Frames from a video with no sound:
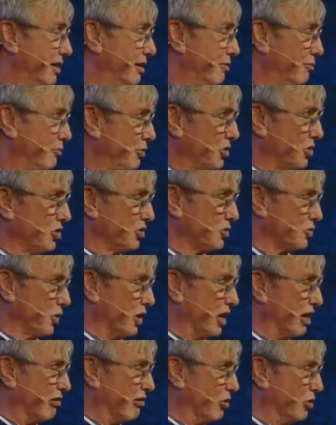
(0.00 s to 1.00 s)
because we
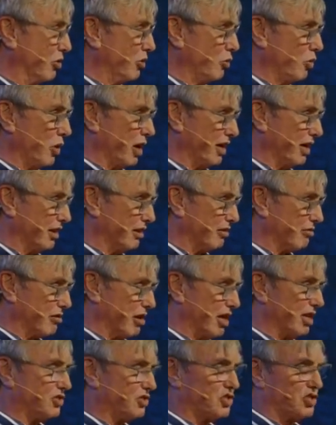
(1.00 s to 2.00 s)
are all one in
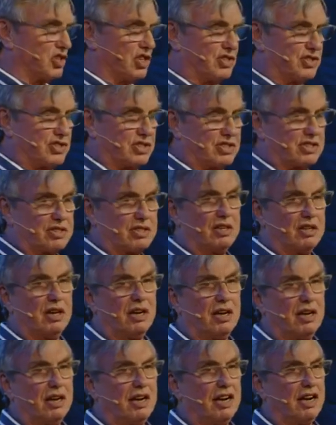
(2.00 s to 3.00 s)
Christ Jesus.
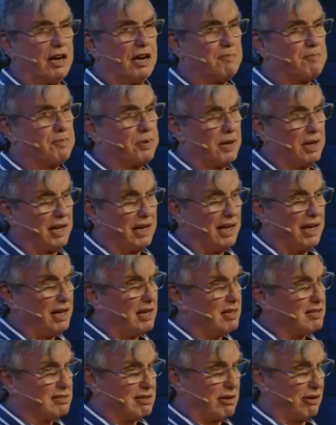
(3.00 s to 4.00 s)
Now,
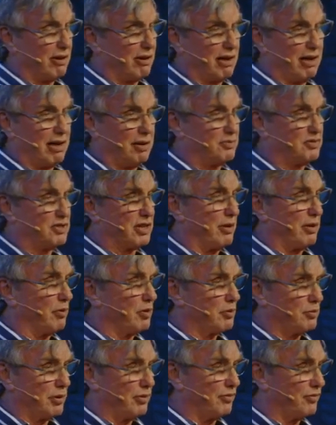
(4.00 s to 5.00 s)
please don't get upset with
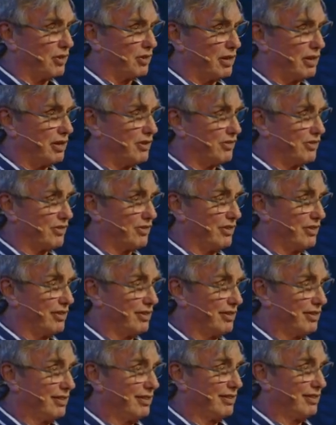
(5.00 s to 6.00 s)
me for this.
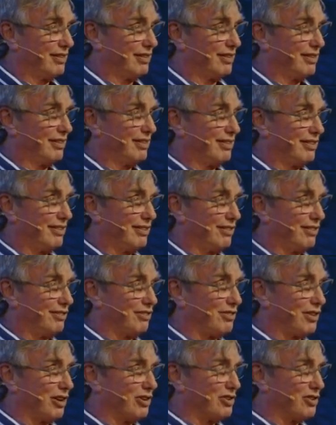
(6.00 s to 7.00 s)
As
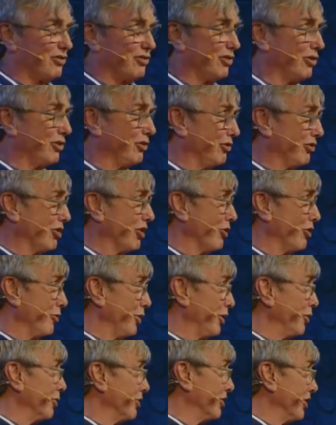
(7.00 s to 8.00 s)
those of you who know me
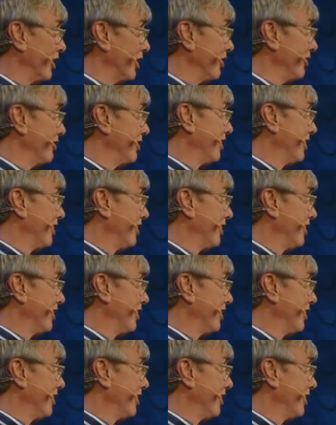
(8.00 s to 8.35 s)
will know